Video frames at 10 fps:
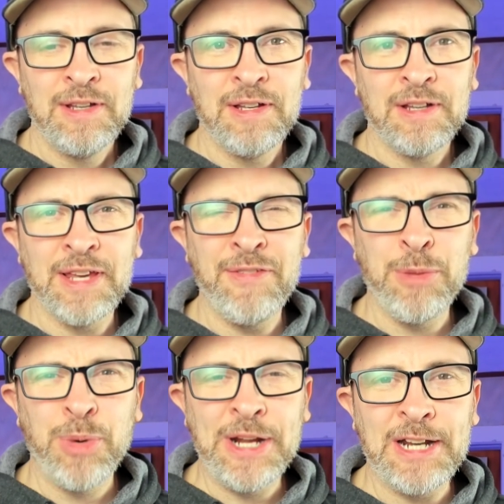giving you
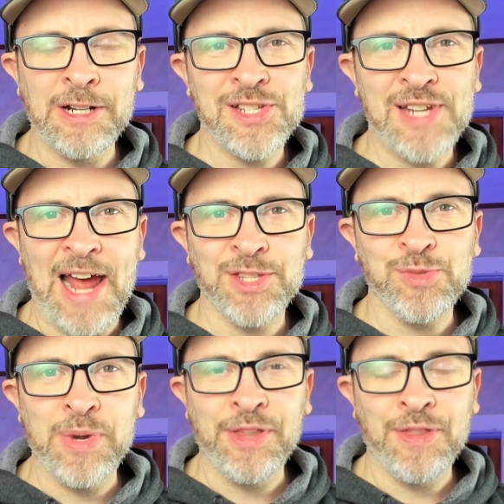a breakdown of stats
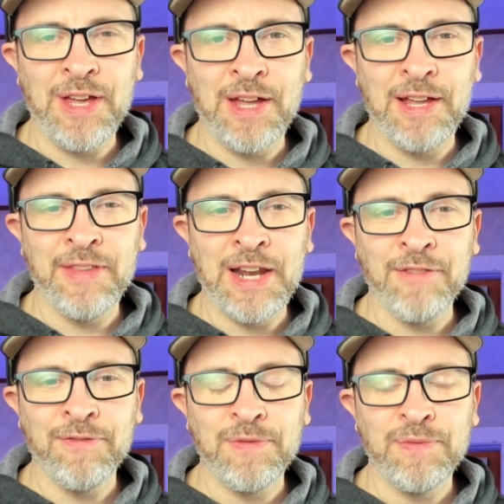with
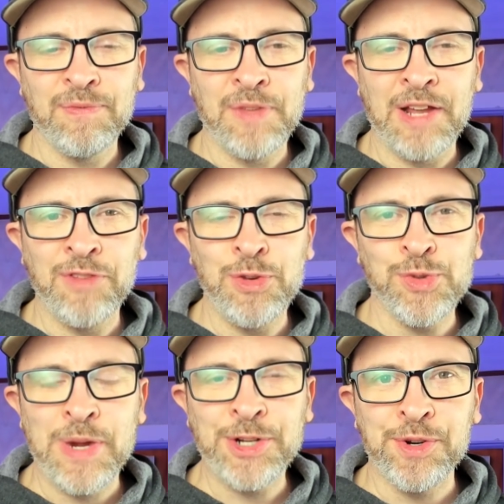that I've
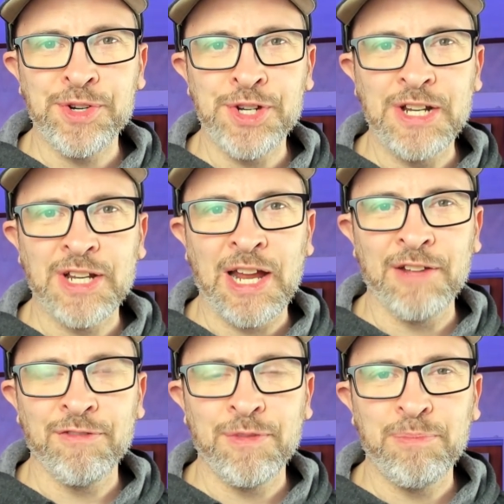used RetroSheet to kind
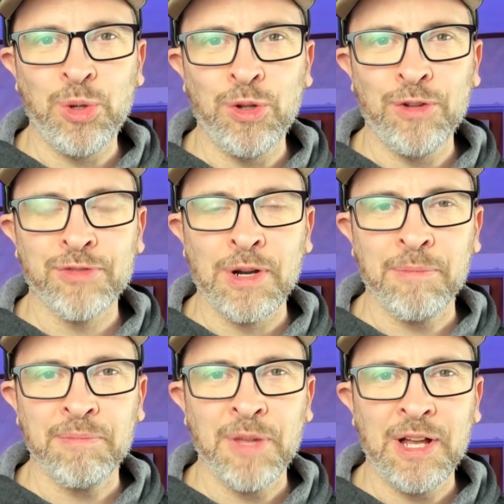of pull
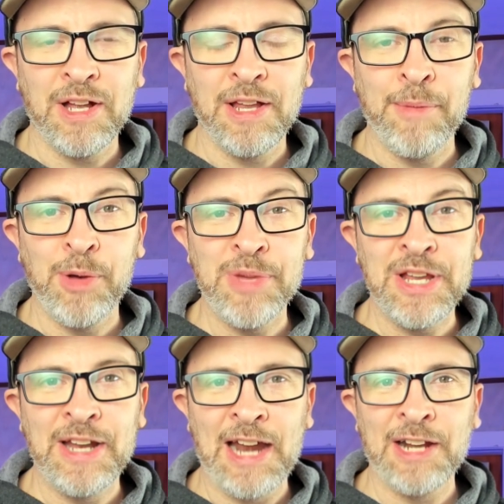from MLB
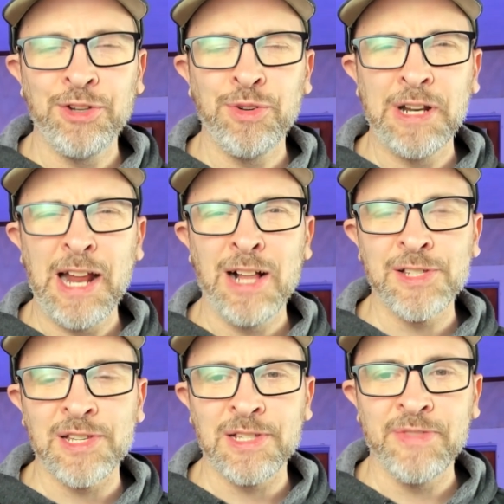data and do an
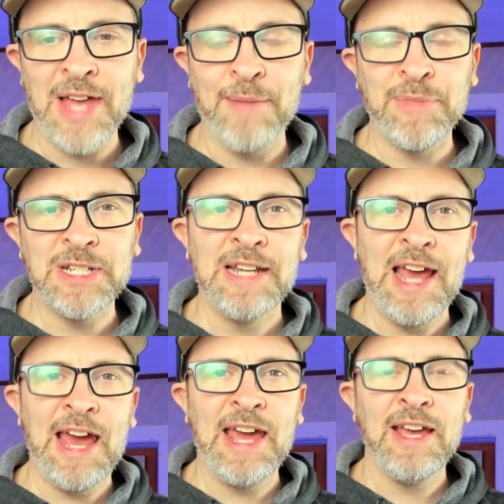analysis of that. But
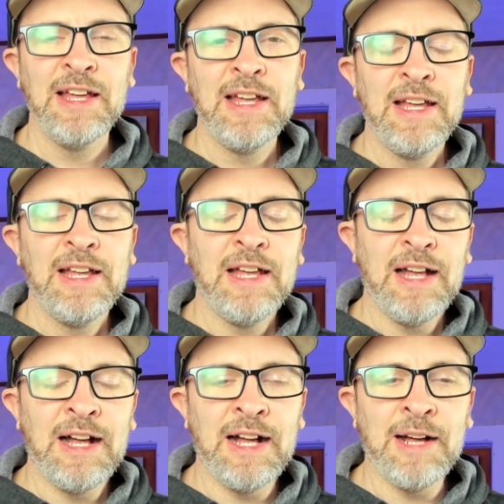today,
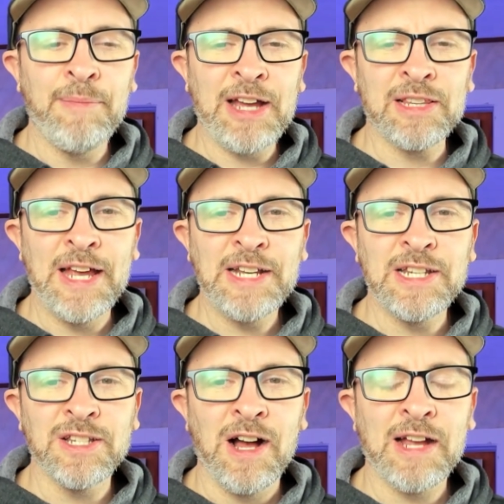I'd like
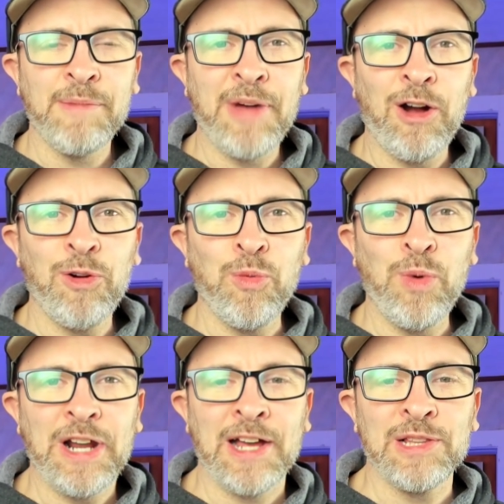to talk about
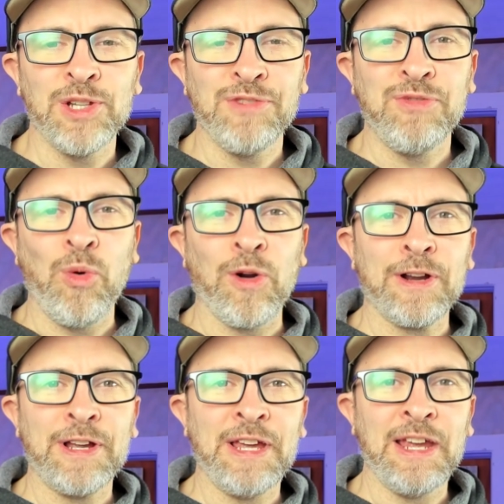what I look
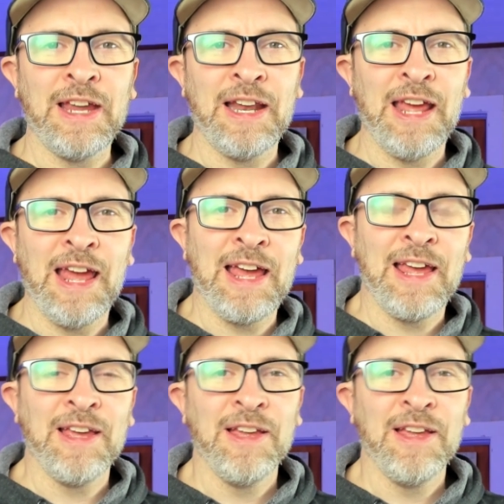for in a